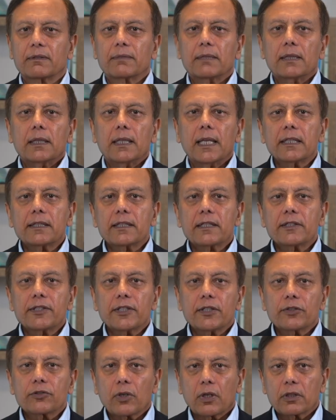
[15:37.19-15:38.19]
Latency
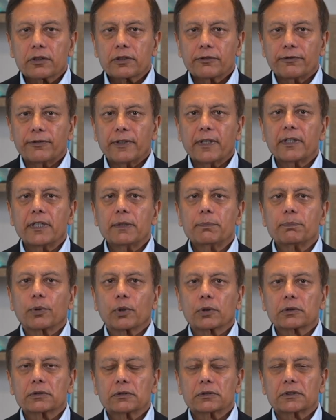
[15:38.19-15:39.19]
is also very
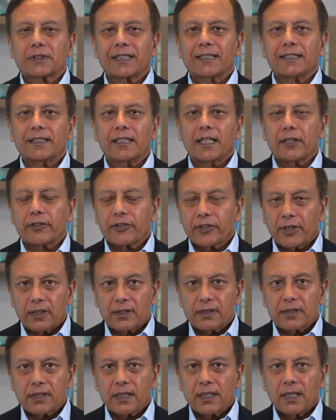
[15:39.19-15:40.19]
important in data
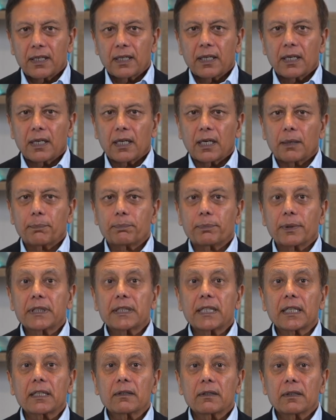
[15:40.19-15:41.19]
centers uh,
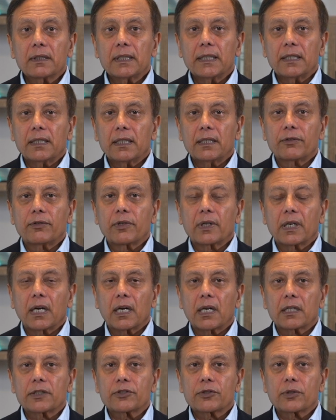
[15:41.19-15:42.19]
particularly in
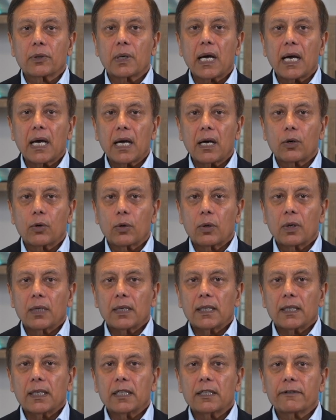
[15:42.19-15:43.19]
regards to how
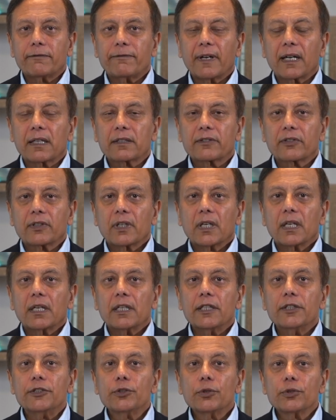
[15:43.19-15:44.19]
it affects
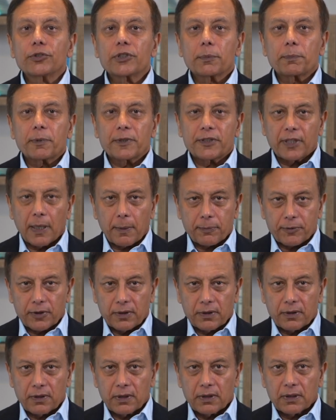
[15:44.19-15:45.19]
user
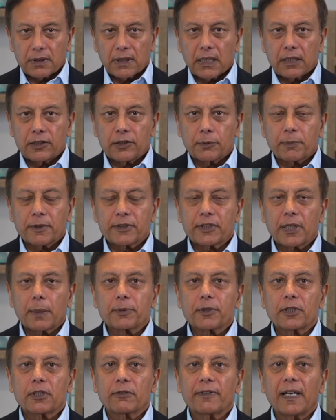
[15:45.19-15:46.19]
perception, that is, the
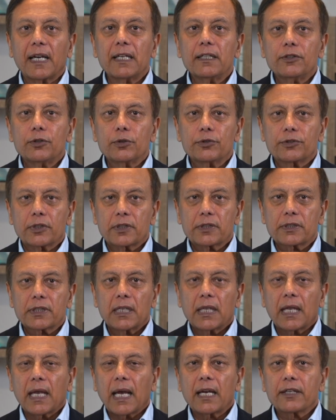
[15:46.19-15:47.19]
perception of end users
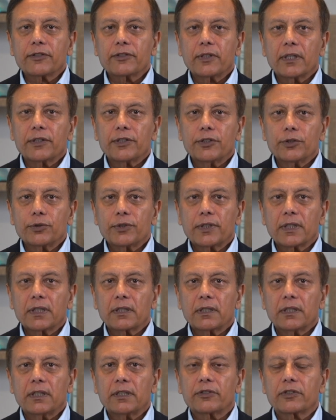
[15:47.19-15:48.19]
as they're using
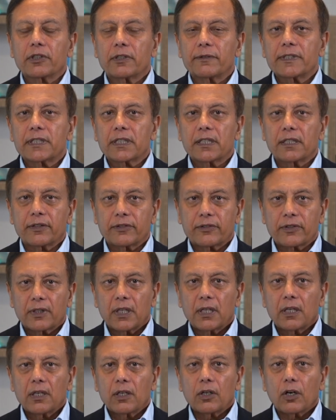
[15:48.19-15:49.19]
the services
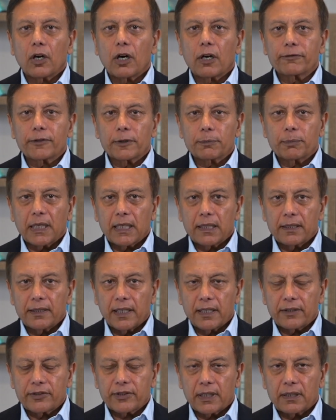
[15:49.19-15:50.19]
offered by a
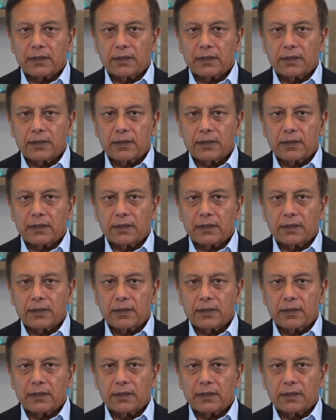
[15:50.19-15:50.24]
data center.